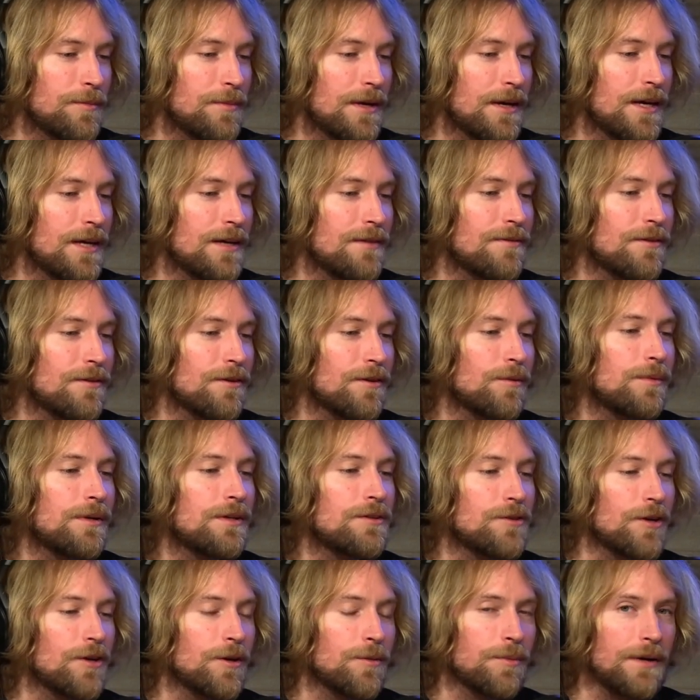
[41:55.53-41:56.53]
behavior and we
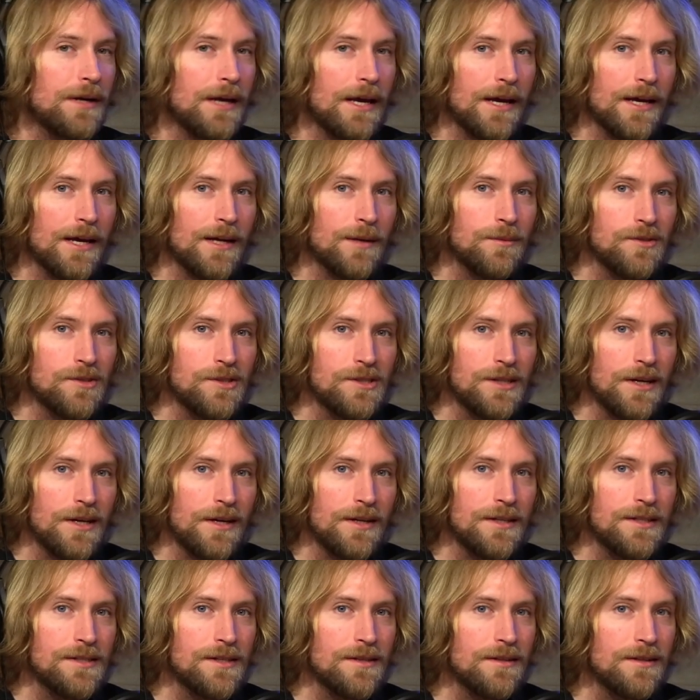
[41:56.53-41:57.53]
interpret animal
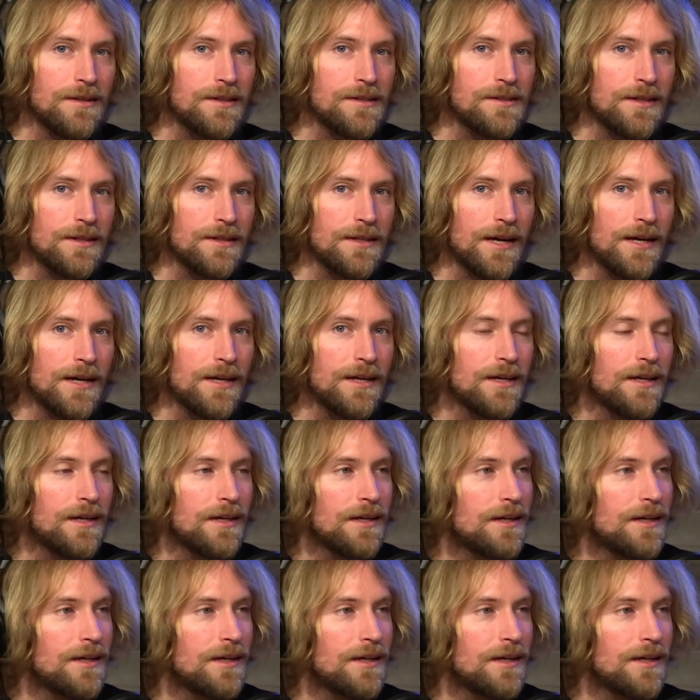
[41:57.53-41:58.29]
studies and things like that